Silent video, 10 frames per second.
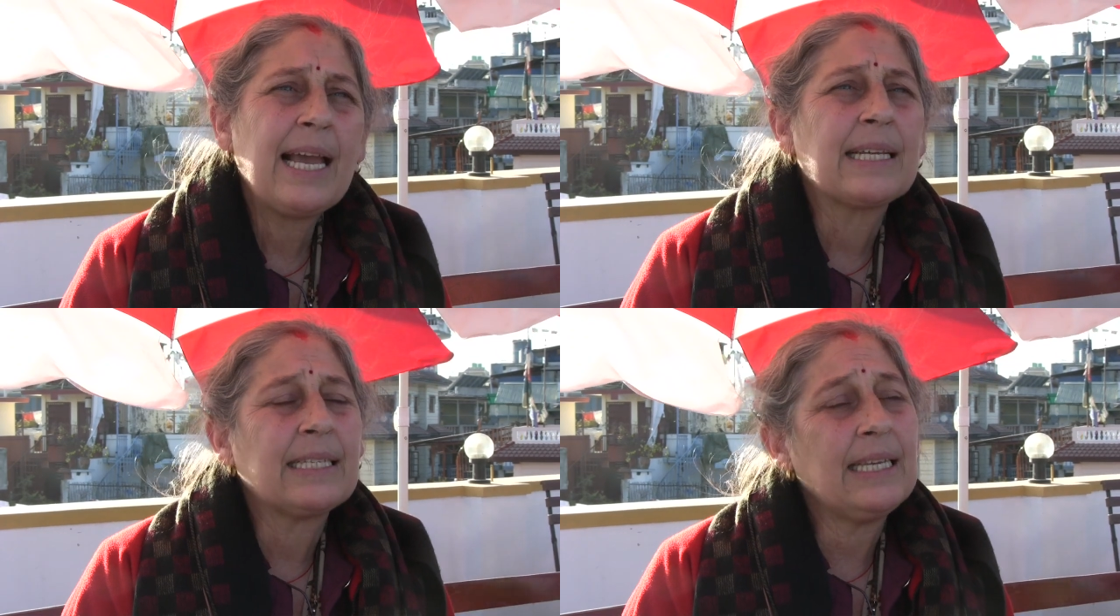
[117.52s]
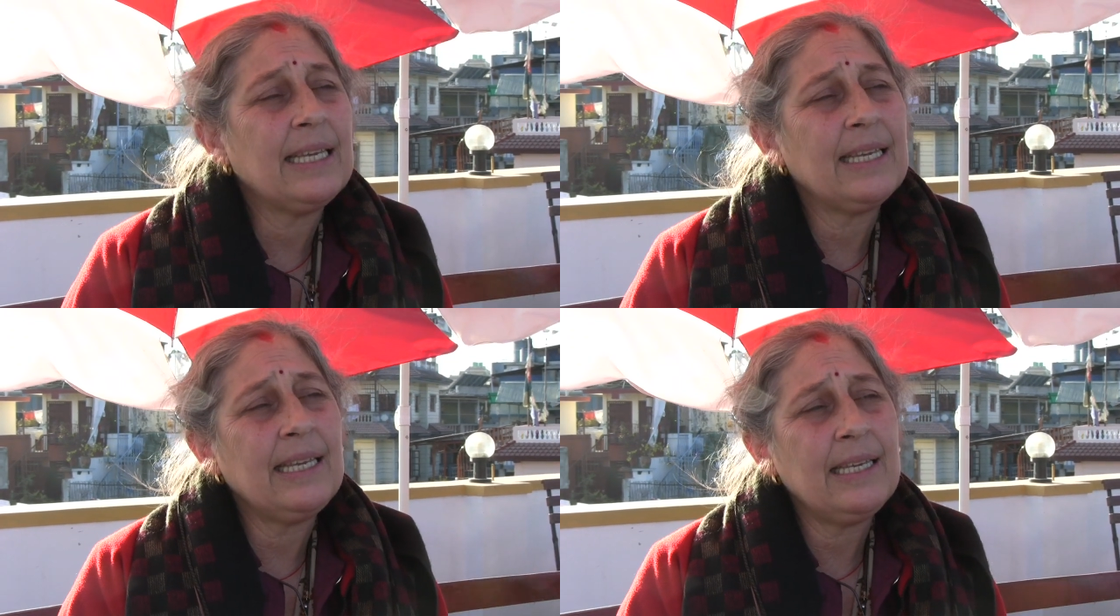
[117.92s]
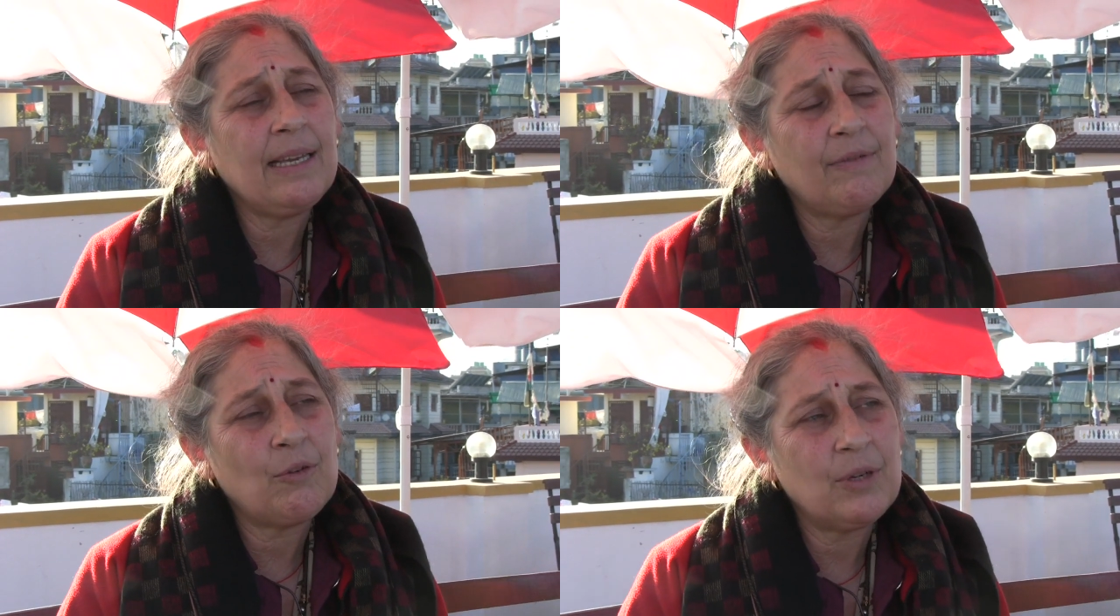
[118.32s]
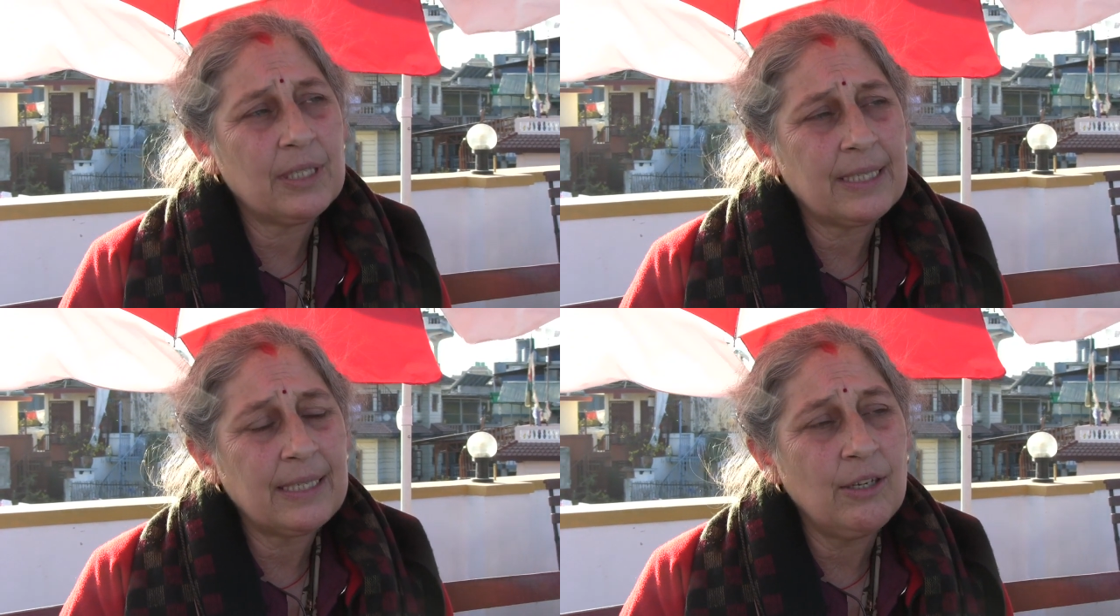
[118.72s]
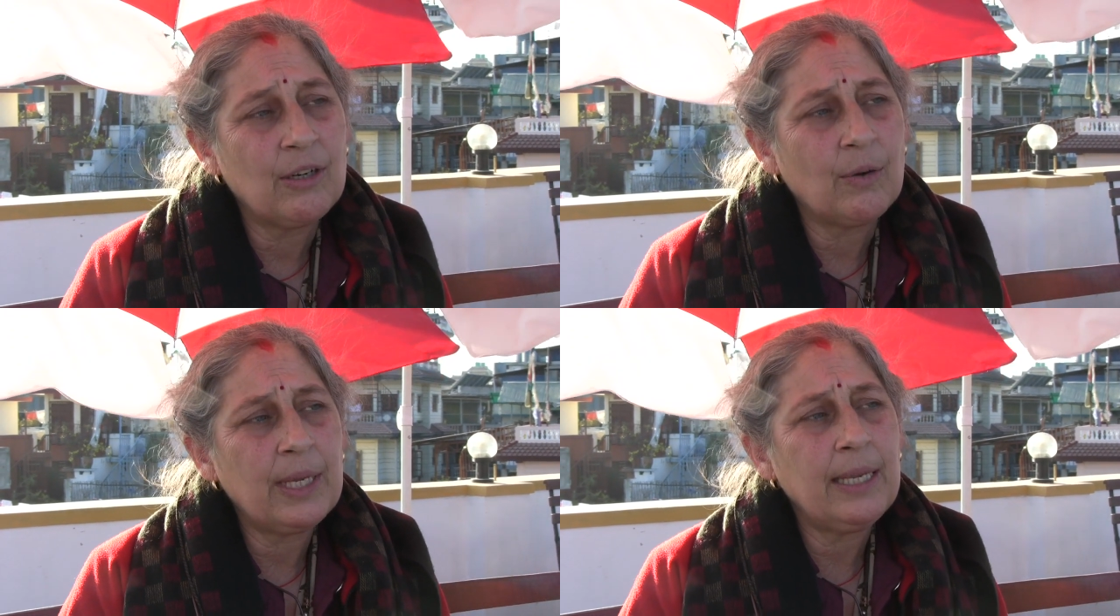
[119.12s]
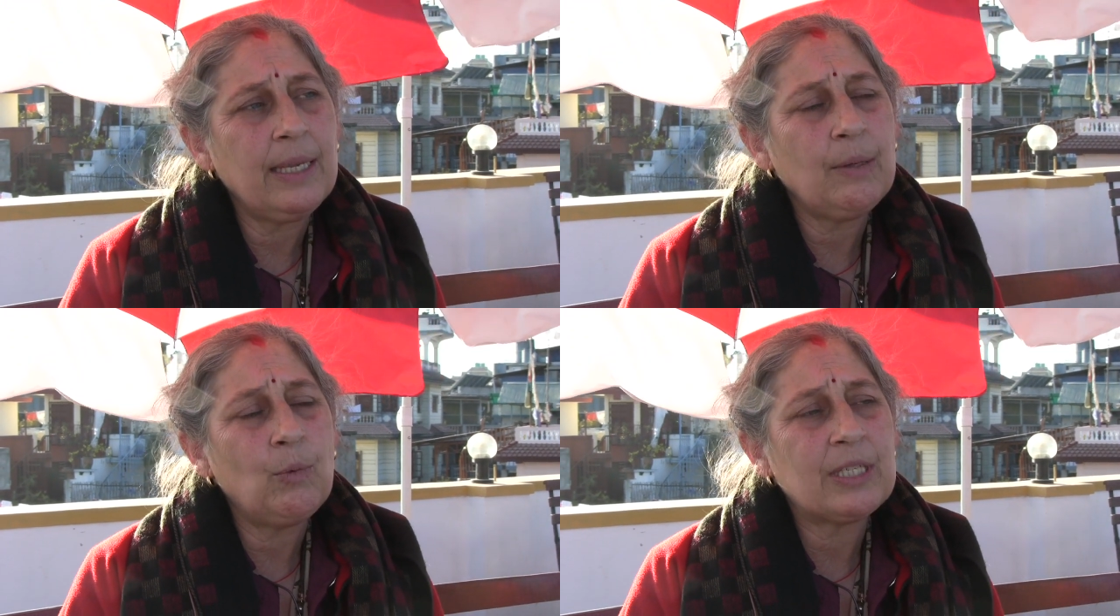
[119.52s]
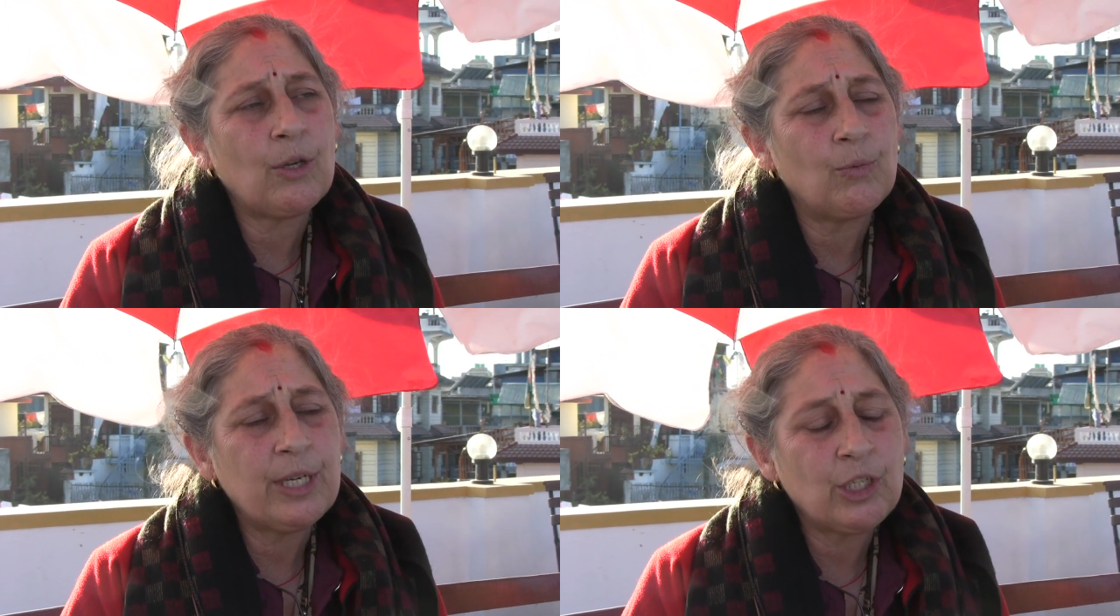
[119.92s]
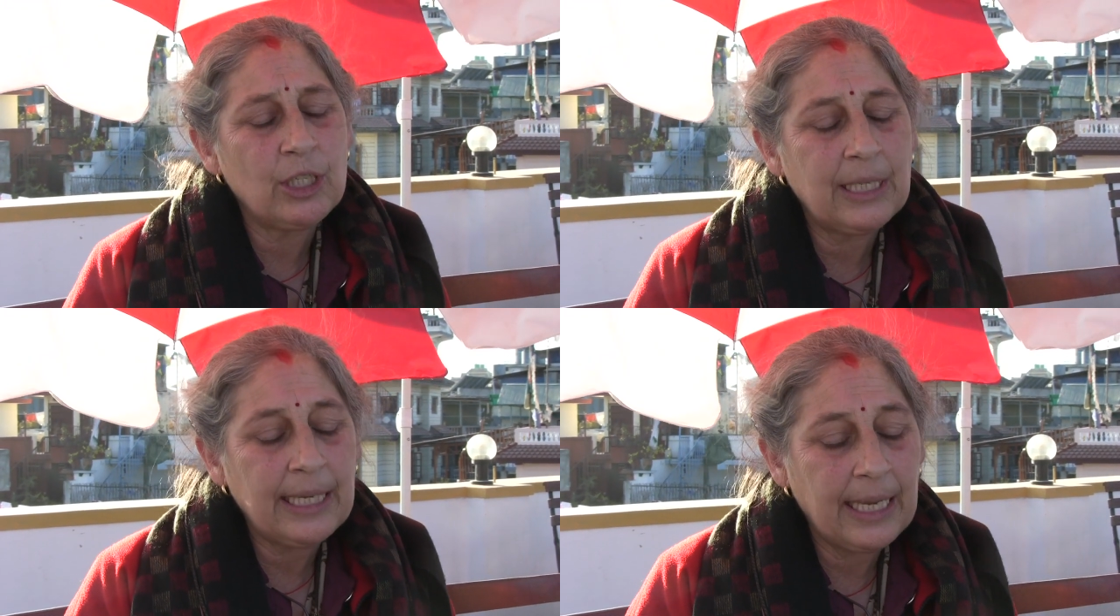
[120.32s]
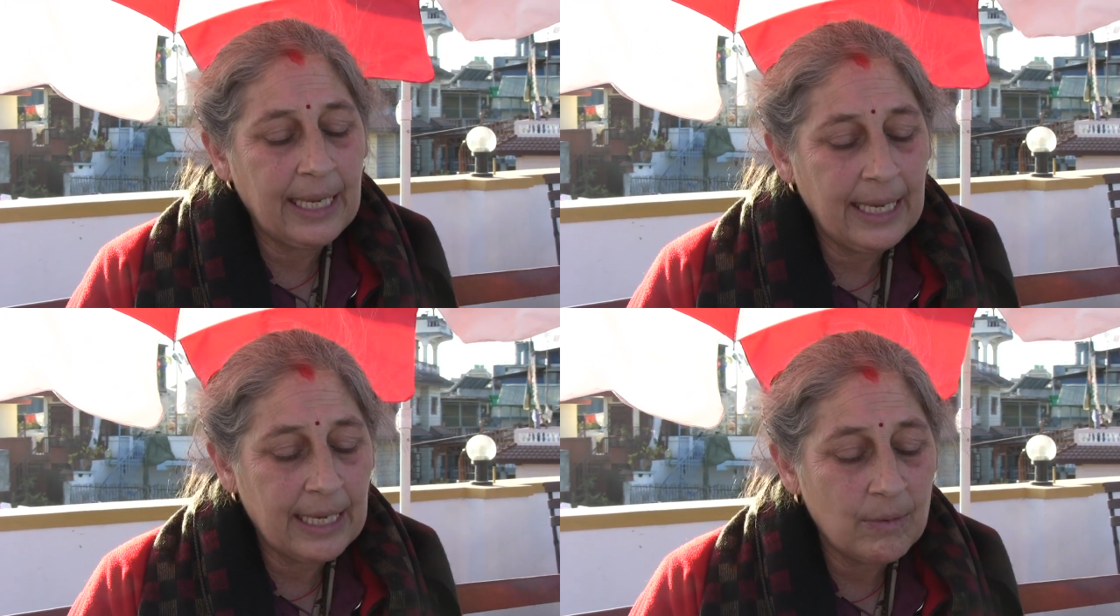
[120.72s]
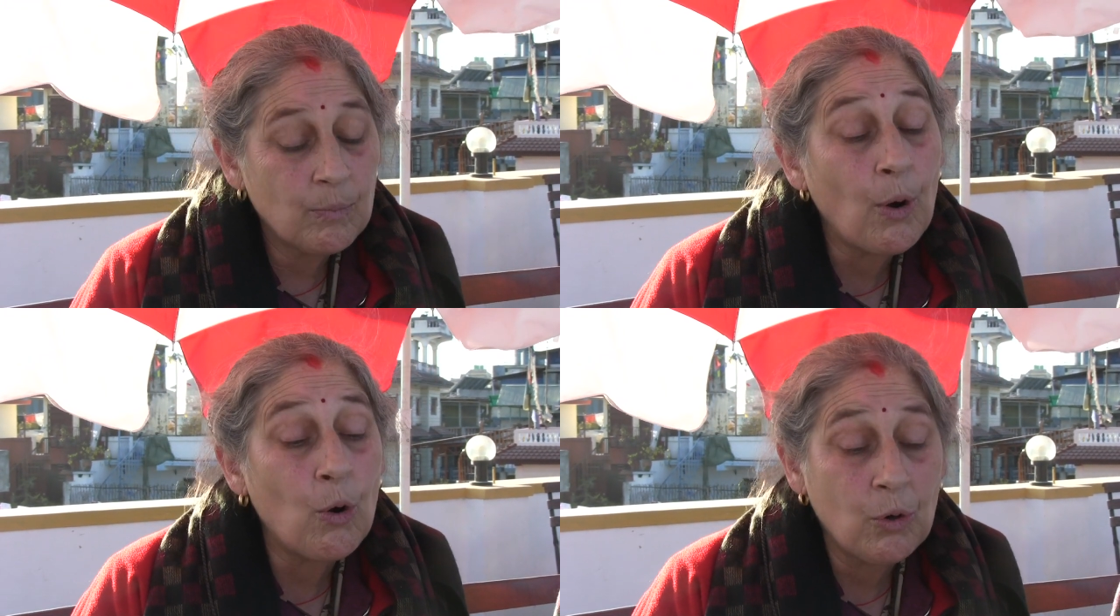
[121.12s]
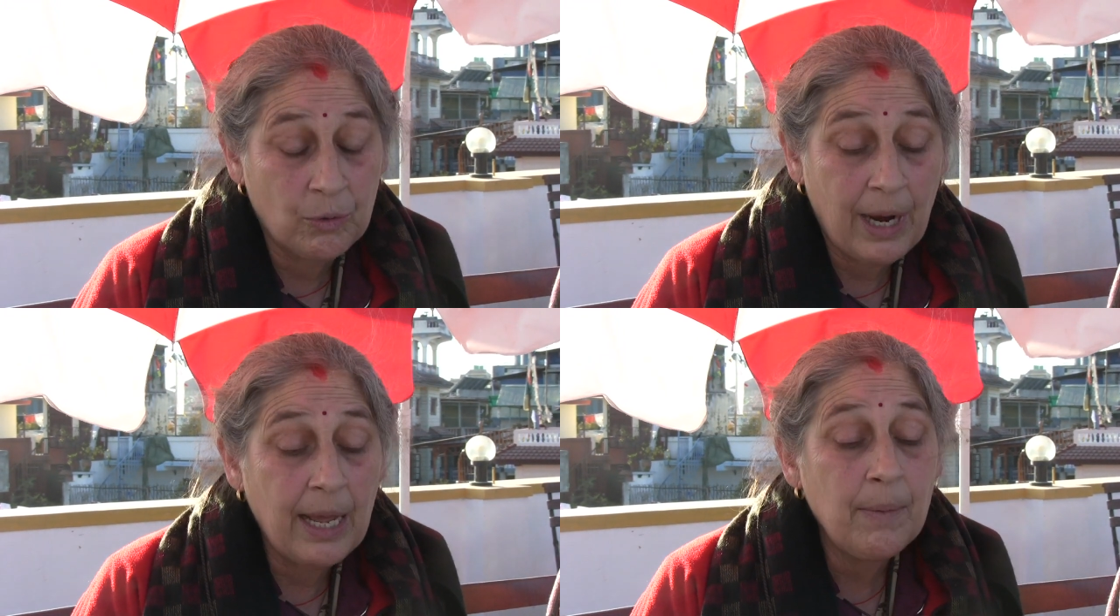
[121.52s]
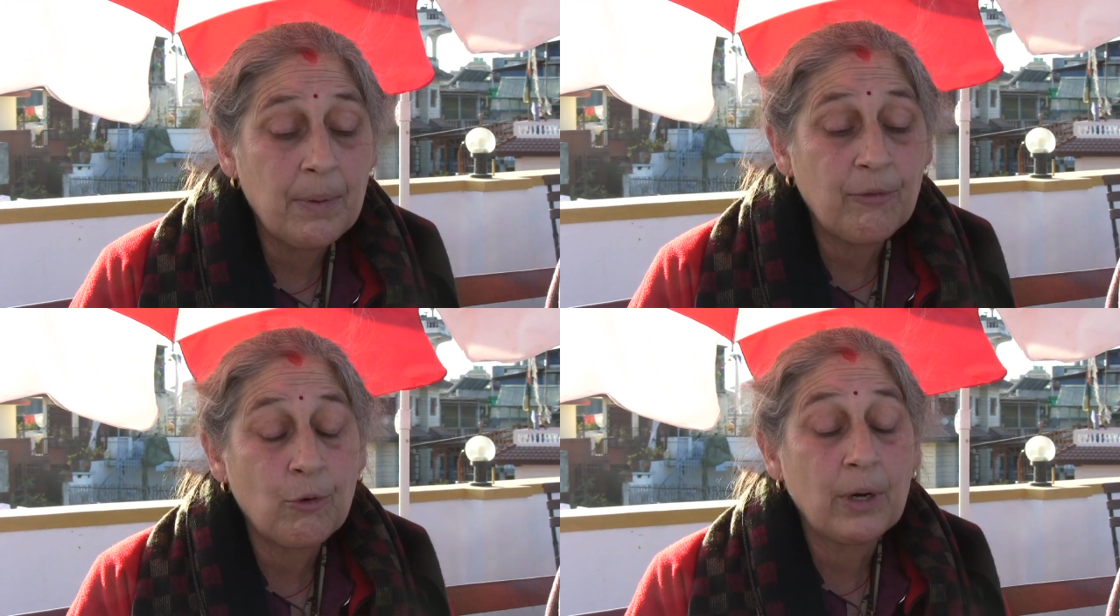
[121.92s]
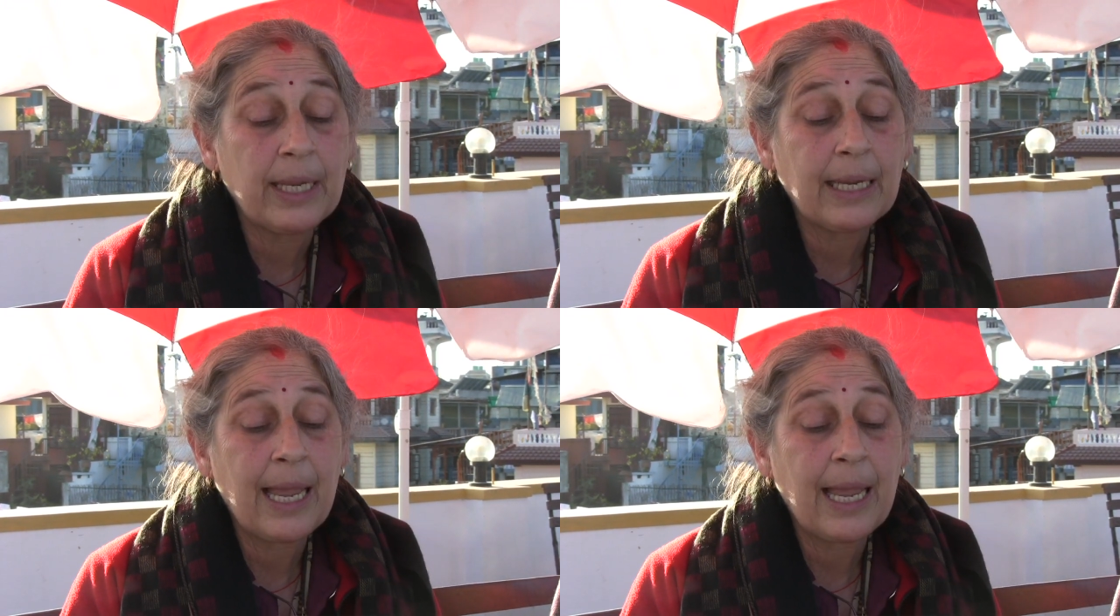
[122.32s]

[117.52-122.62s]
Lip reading: Yes, he of course, you know, he was originally in Pokhara before he